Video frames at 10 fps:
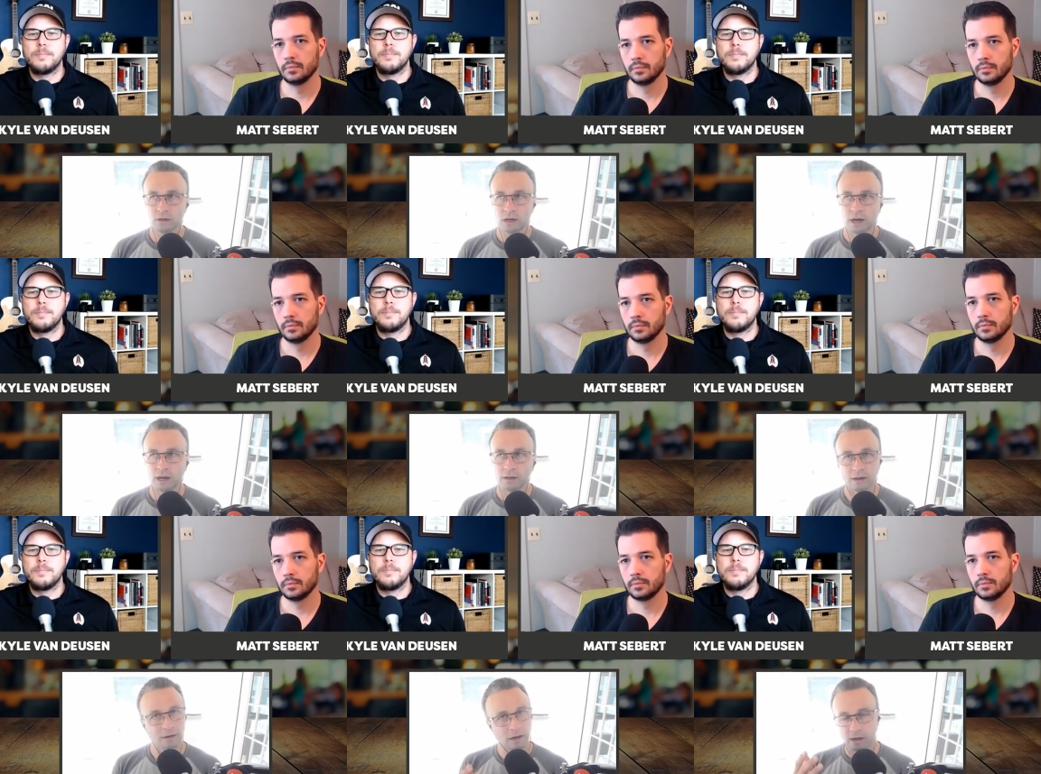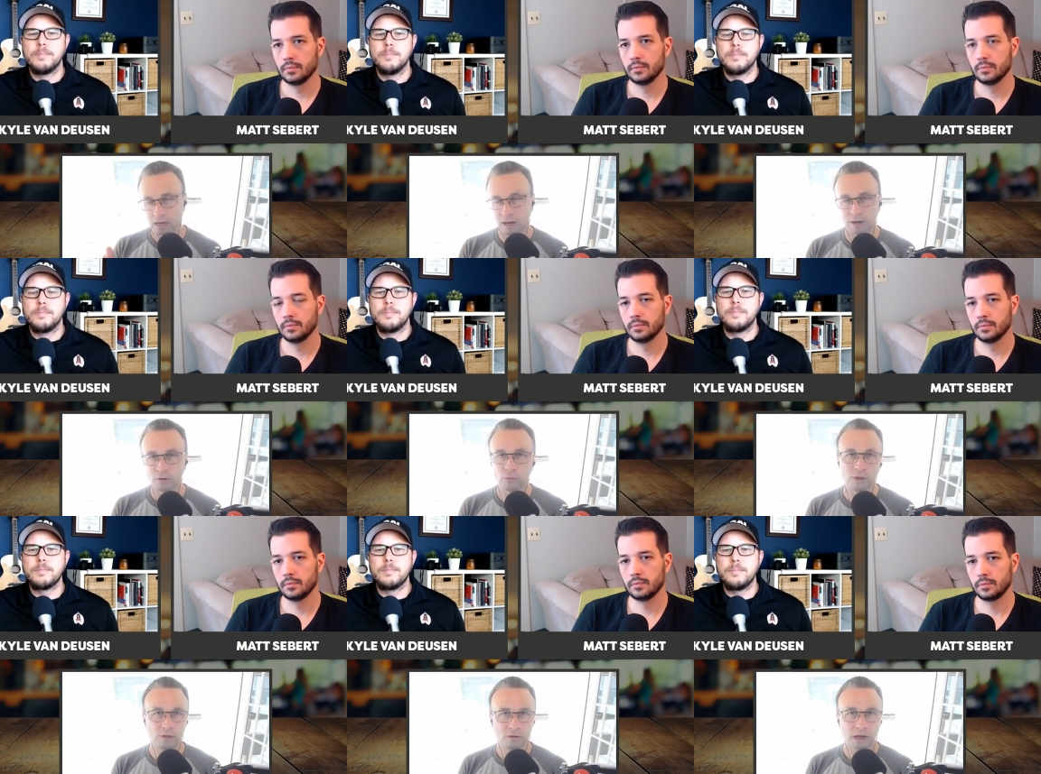Speaker 1: I I agree with
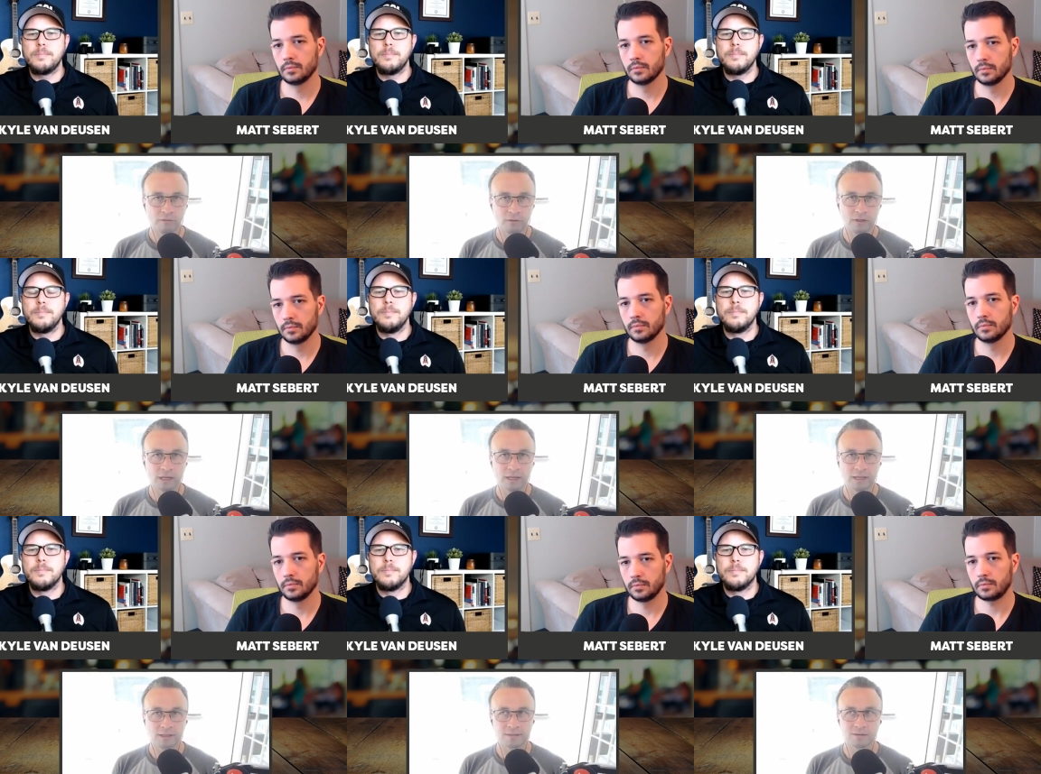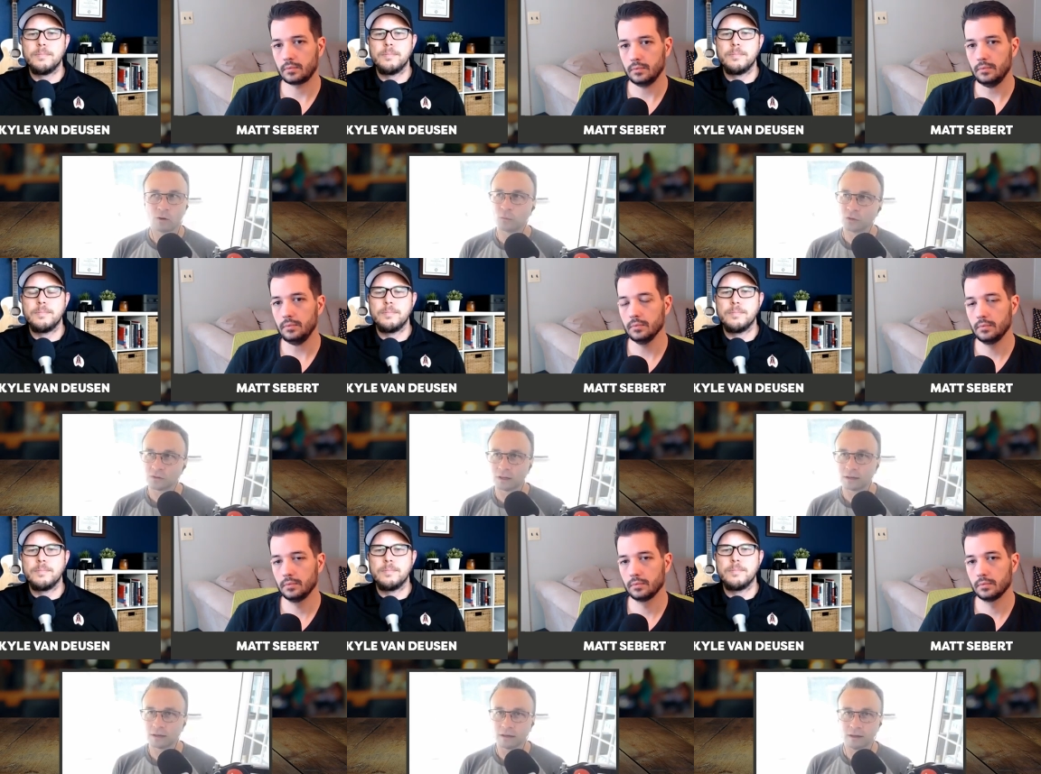you. I feel like it's almost like,
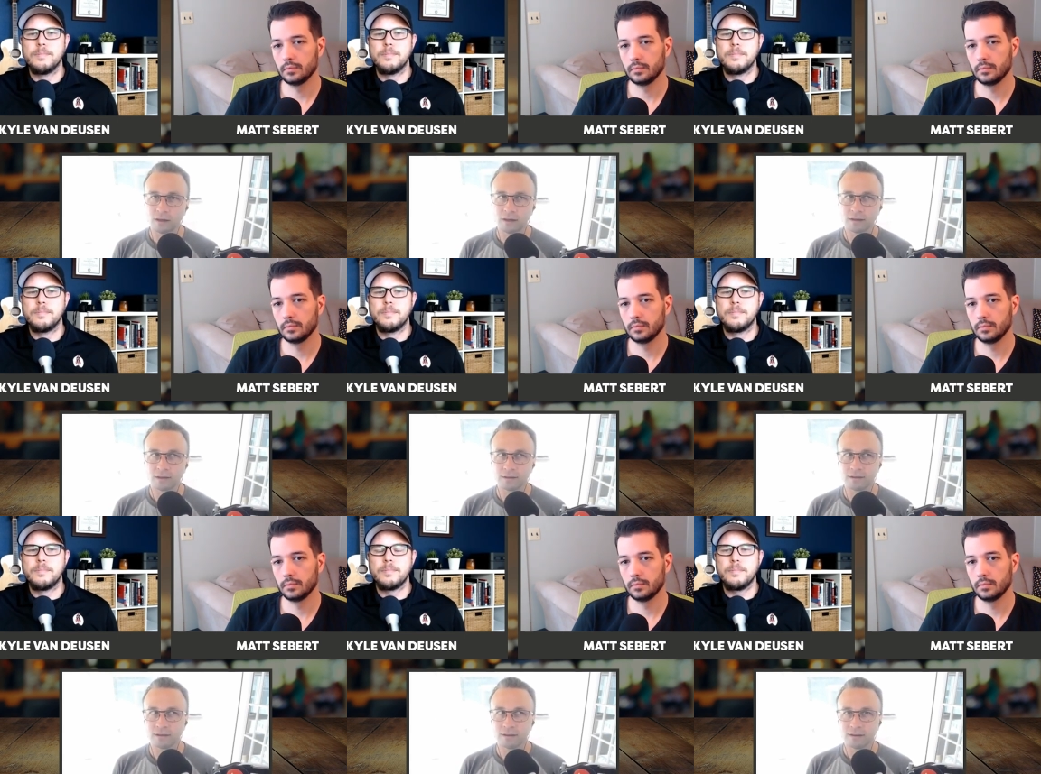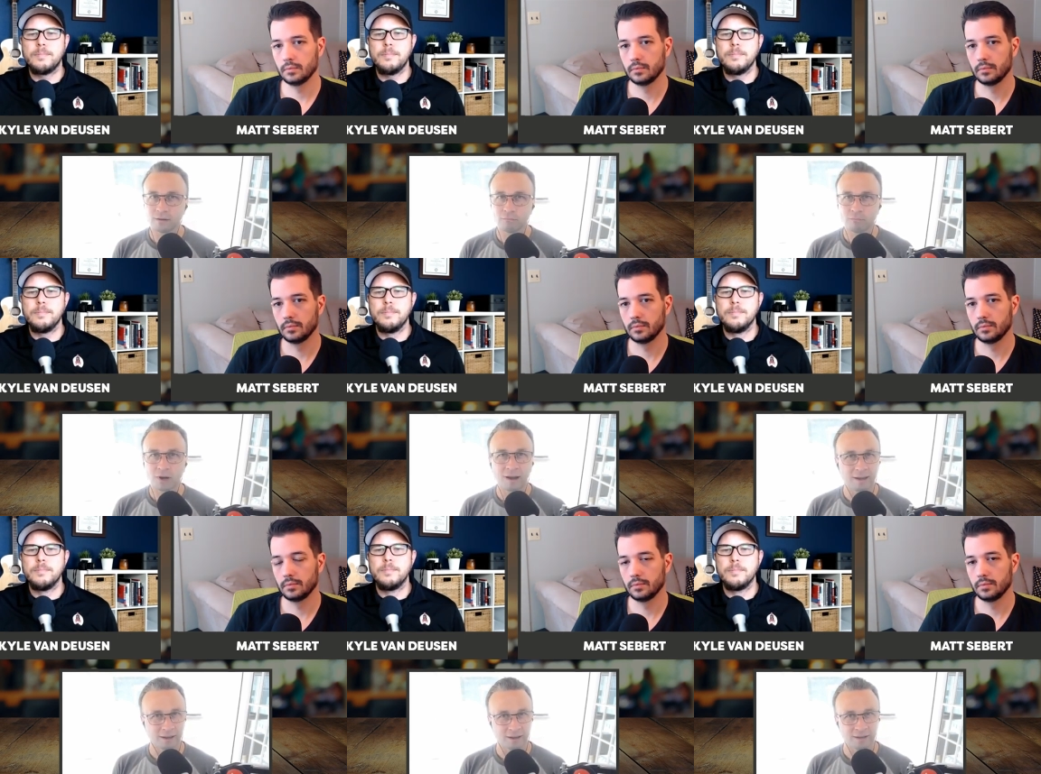eh, you're
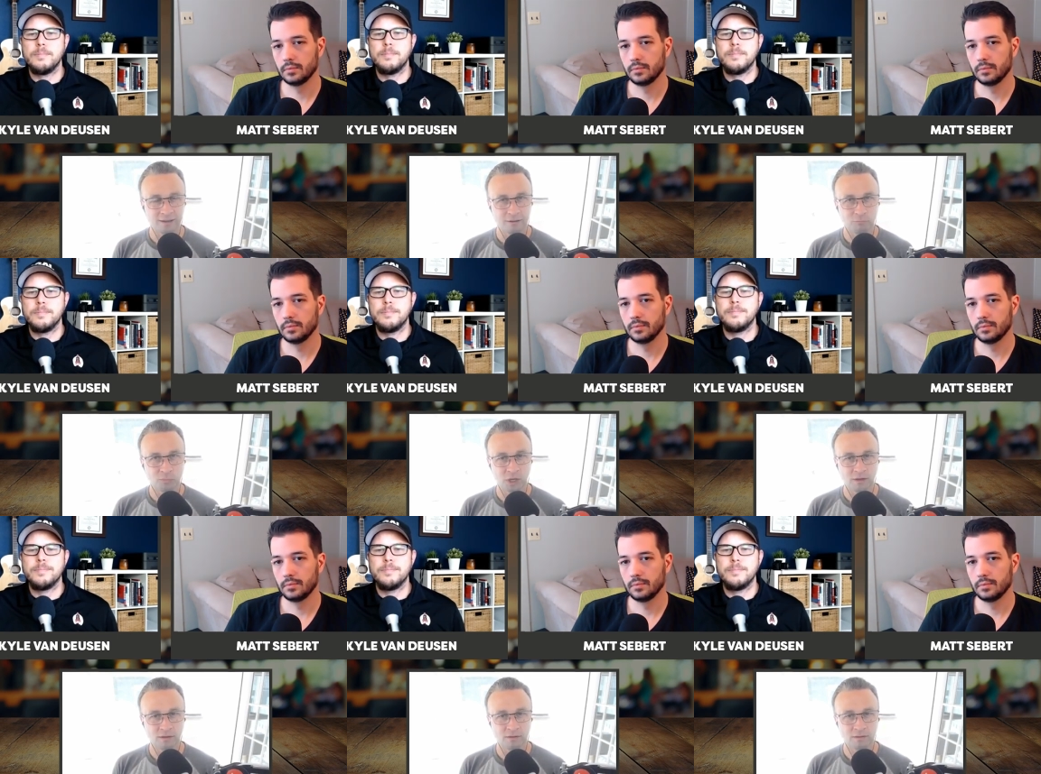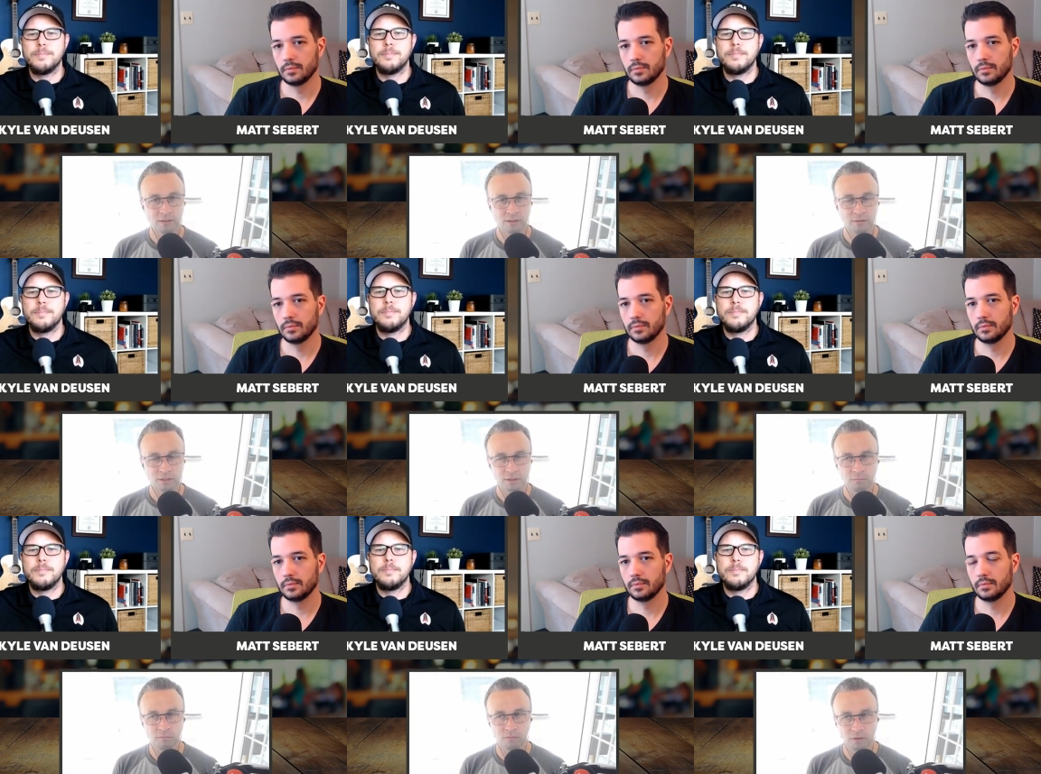buying it, but you know, to
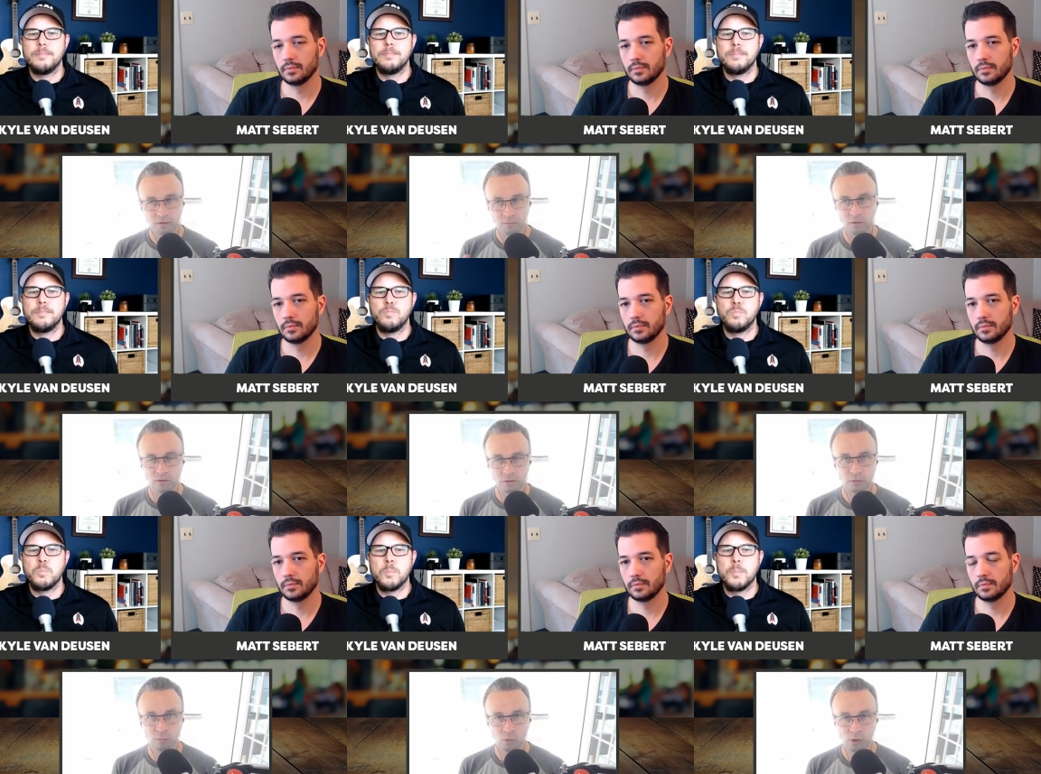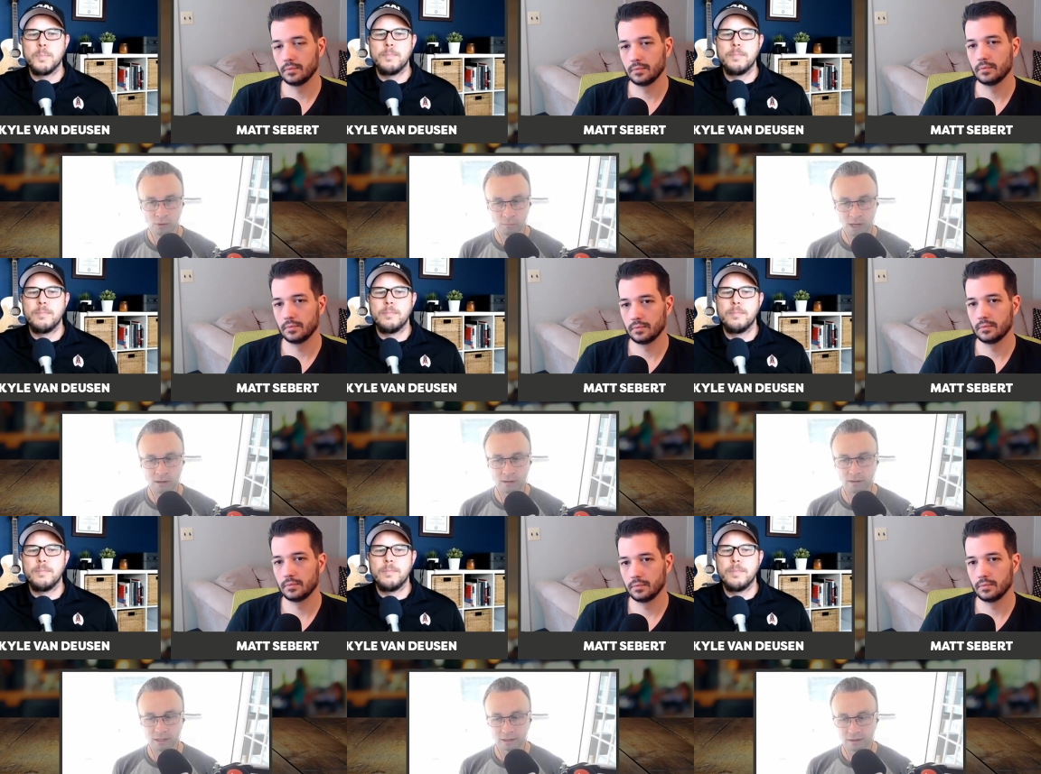to, to your point, Matt, like